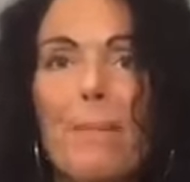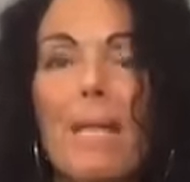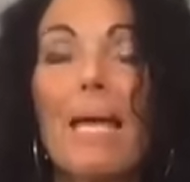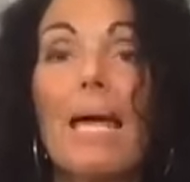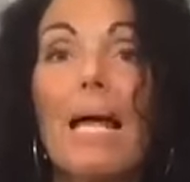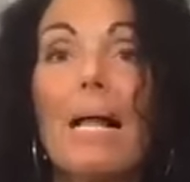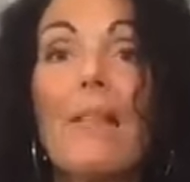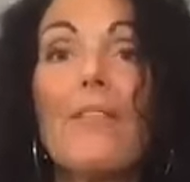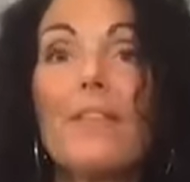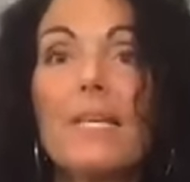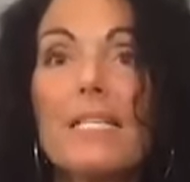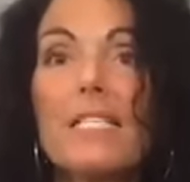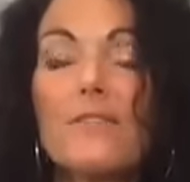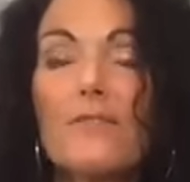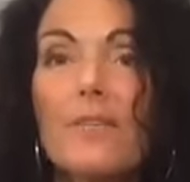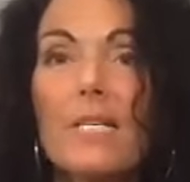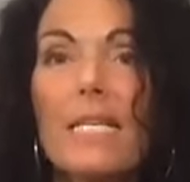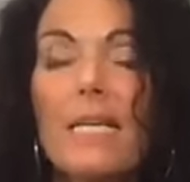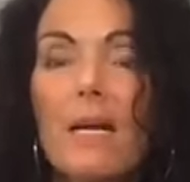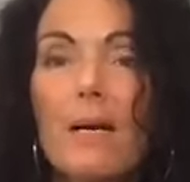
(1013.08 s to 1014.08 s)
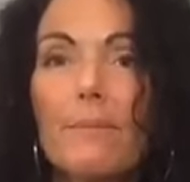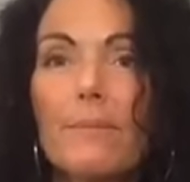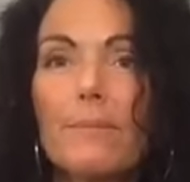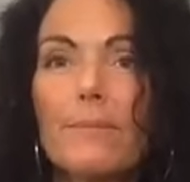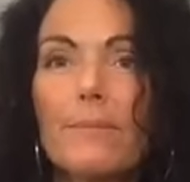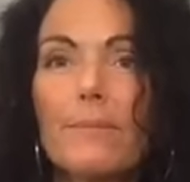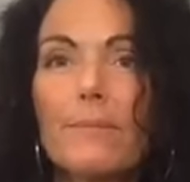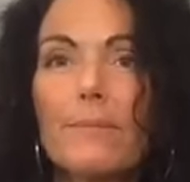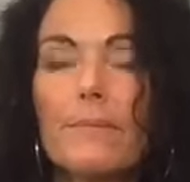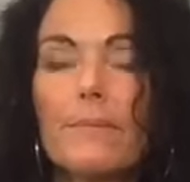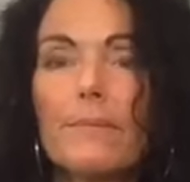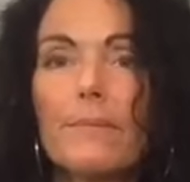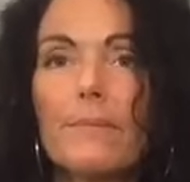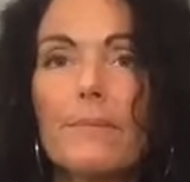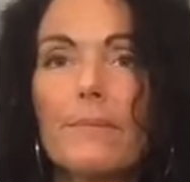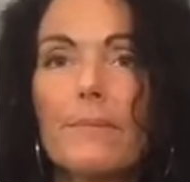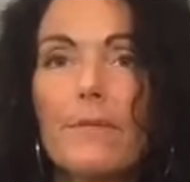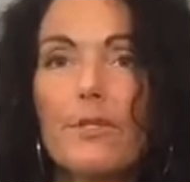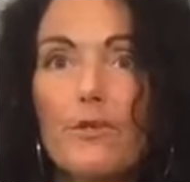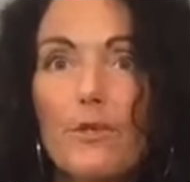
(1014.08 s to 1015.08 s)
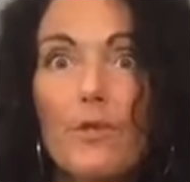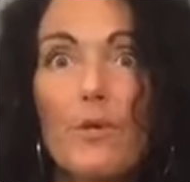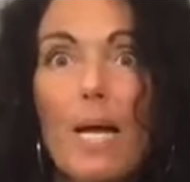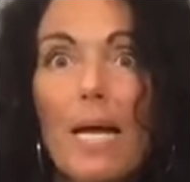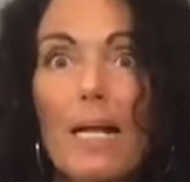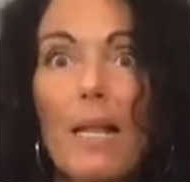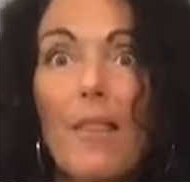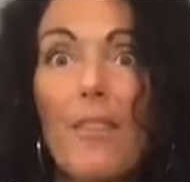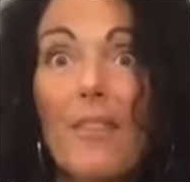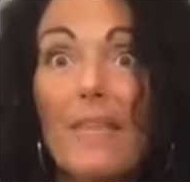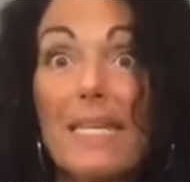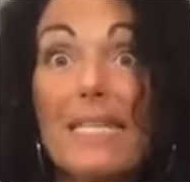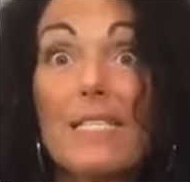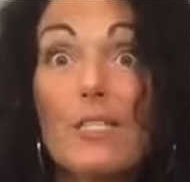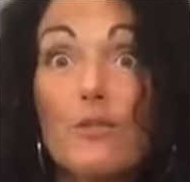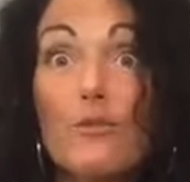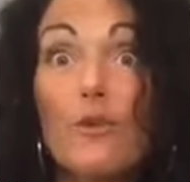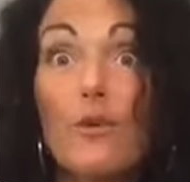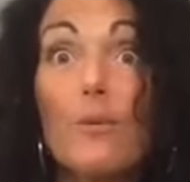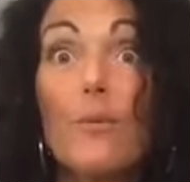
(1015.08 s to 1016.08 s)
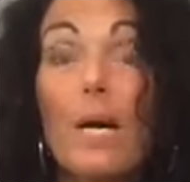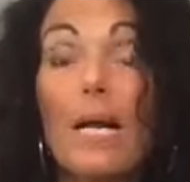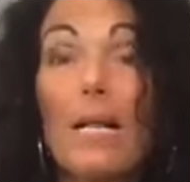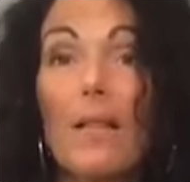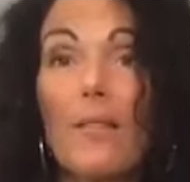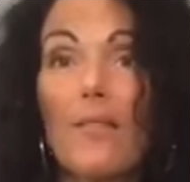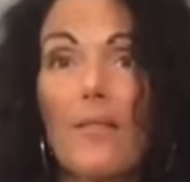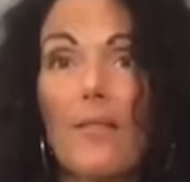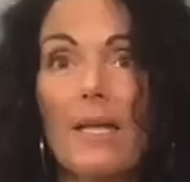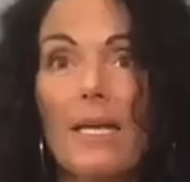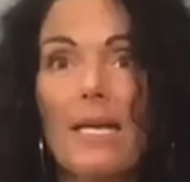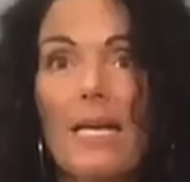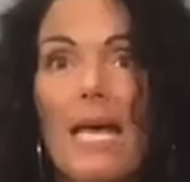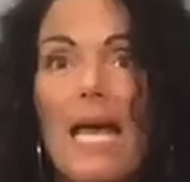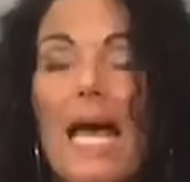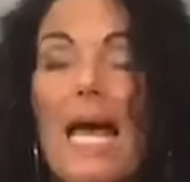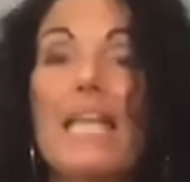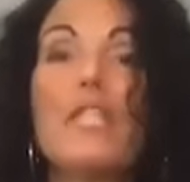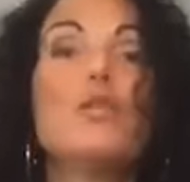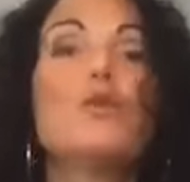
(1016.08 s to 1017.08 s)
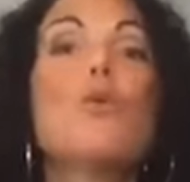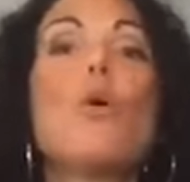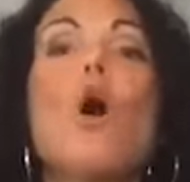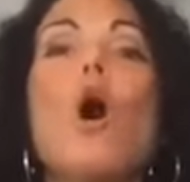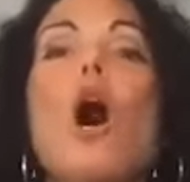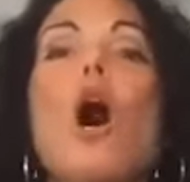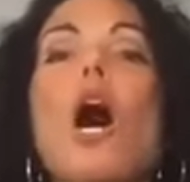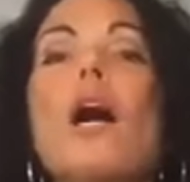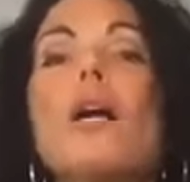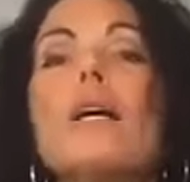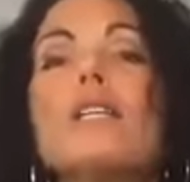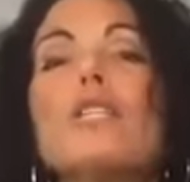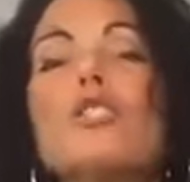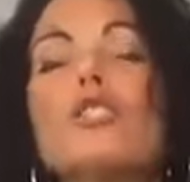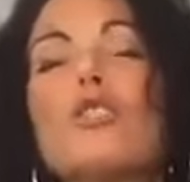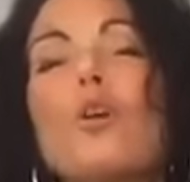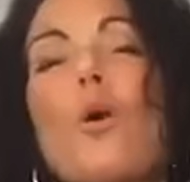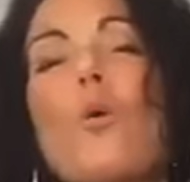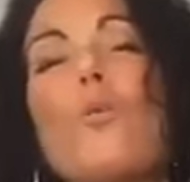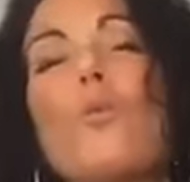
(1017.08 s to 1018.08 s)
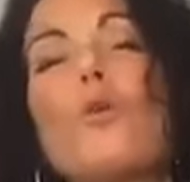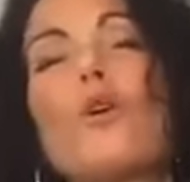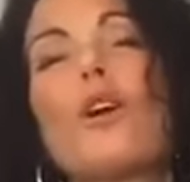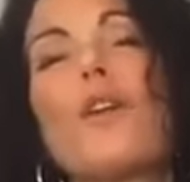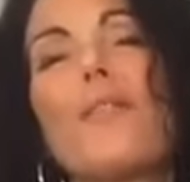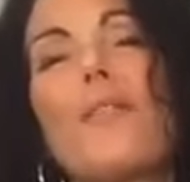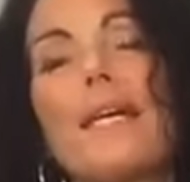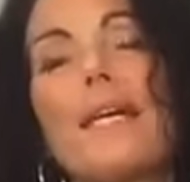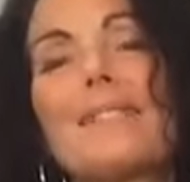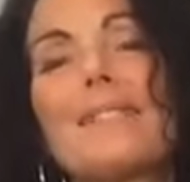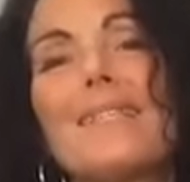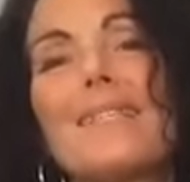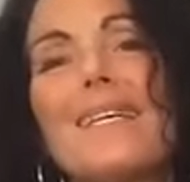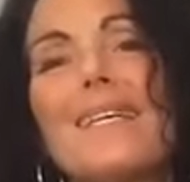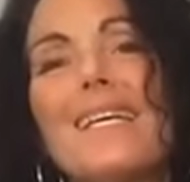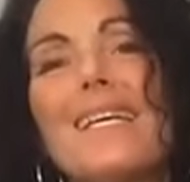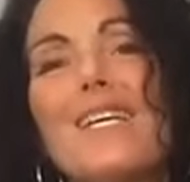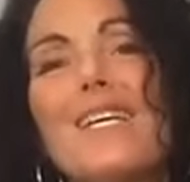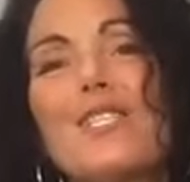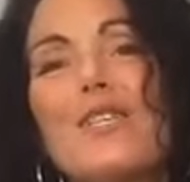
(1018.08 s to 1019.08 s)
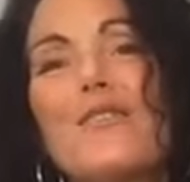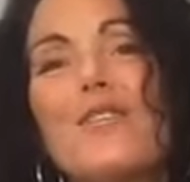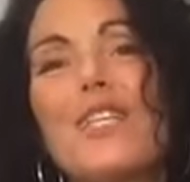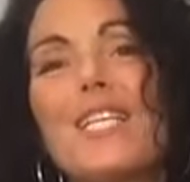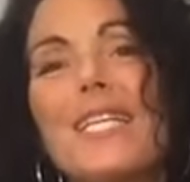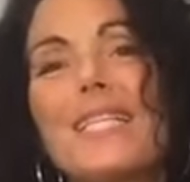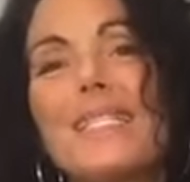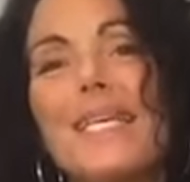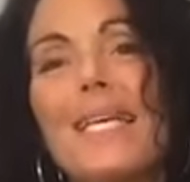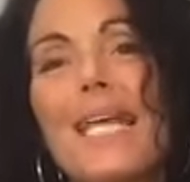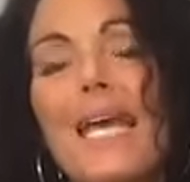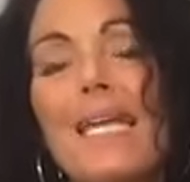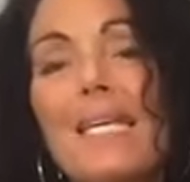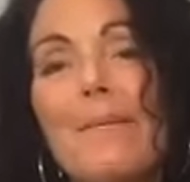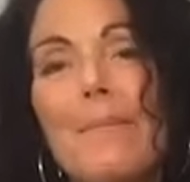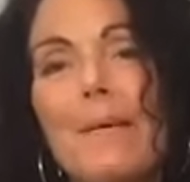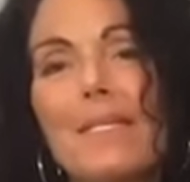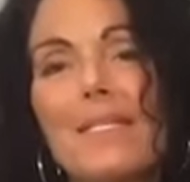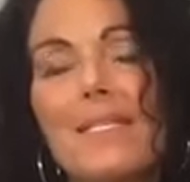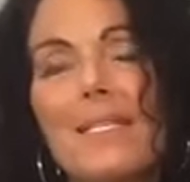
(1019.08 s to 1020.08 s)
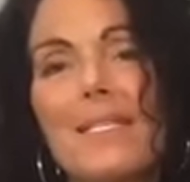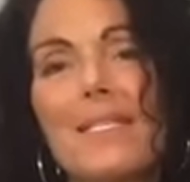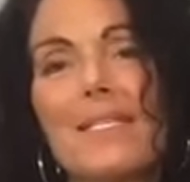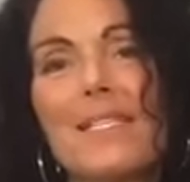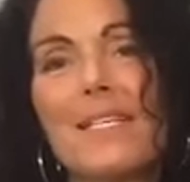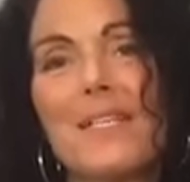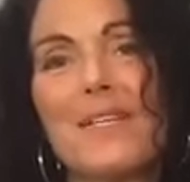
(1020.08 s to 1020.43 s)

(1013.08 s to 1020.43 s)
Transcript: Health is freedom. True health is true wealth, and you are so worth it. So if you're going to take any message